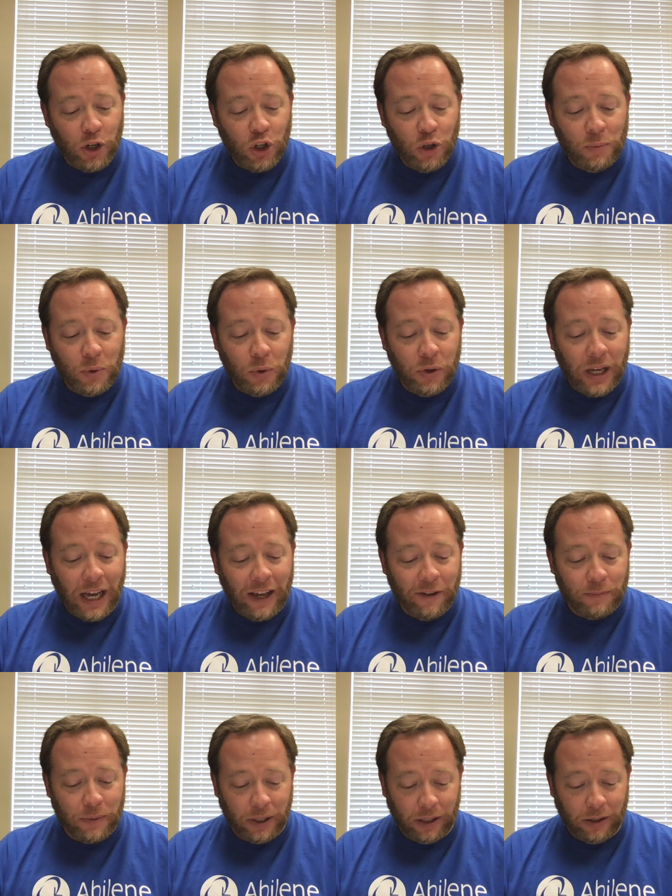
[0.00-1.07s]
whom you
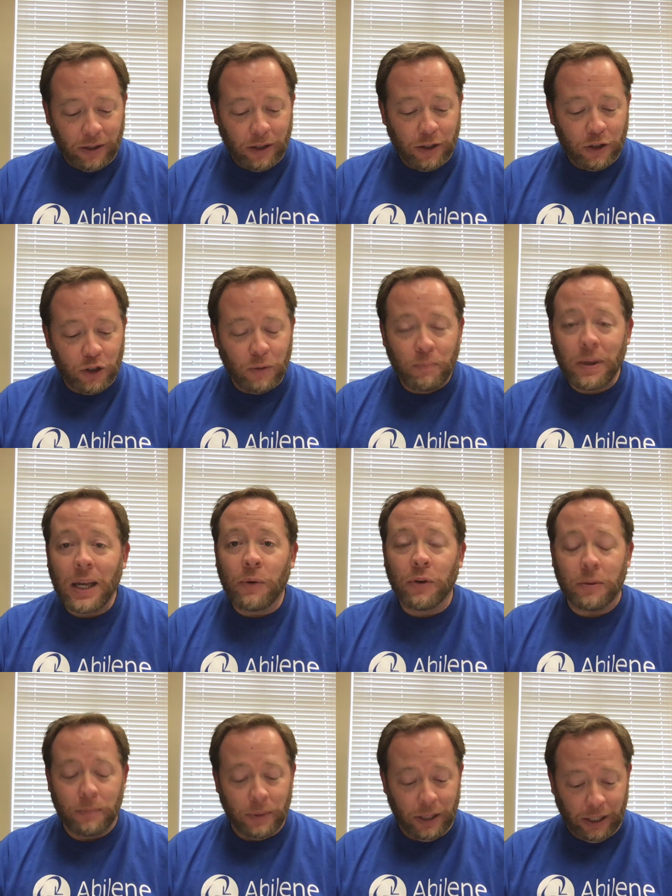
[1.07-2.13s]
gave me to be
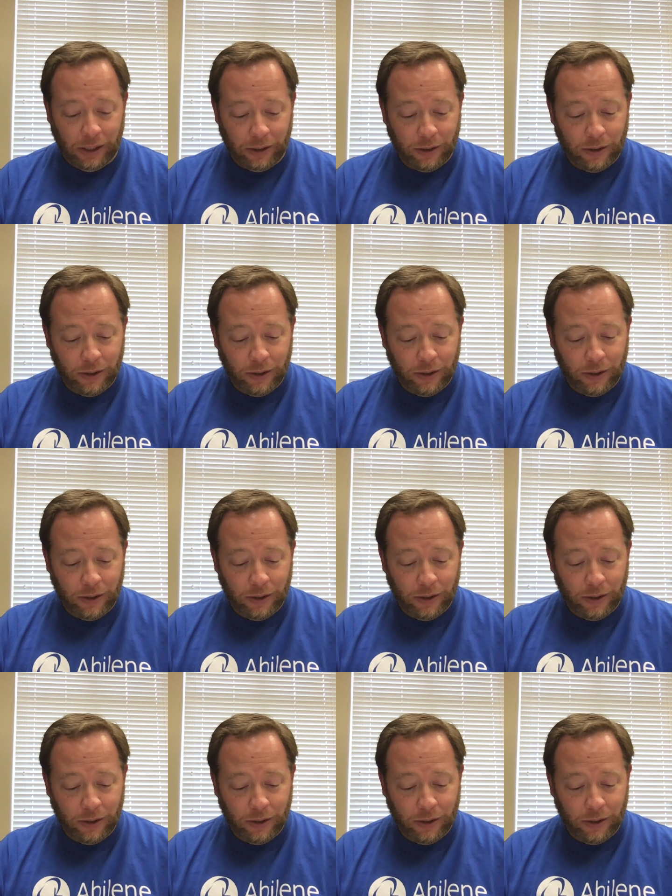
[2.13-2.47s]
with me,